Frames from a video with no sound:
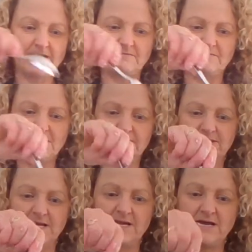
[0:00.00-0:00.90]
and mix
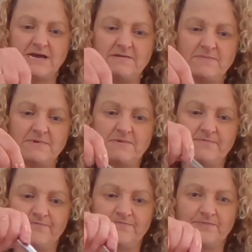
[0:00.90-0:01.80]
that up.
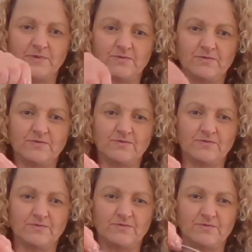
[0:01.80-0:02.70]

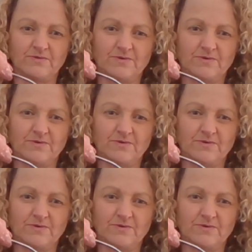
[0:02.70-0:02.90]
Ooh.